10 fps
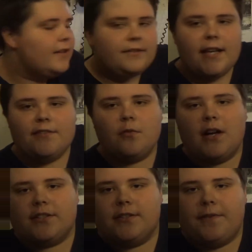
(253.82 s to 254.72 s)
Thanks for
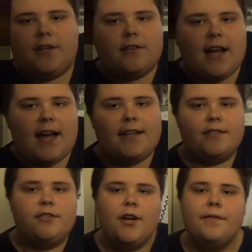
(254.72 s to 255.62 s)
watching this video,
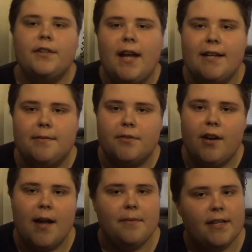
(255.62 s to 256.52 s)
guys. Don't forget to like,
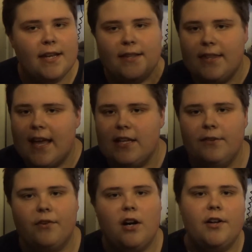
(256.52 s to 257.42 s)
subscribe, and again, thank you
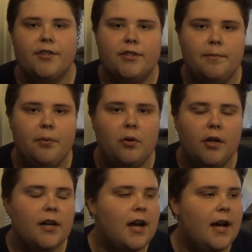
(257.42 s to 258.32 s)
for all the
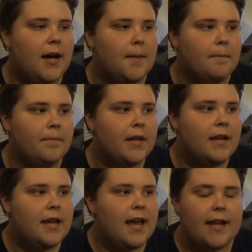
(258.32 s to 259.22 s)
support. And
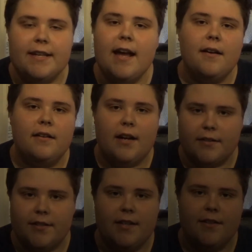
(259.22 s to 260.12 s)
yeah, I'll
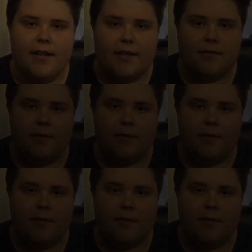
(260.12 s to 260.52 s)
see you in the next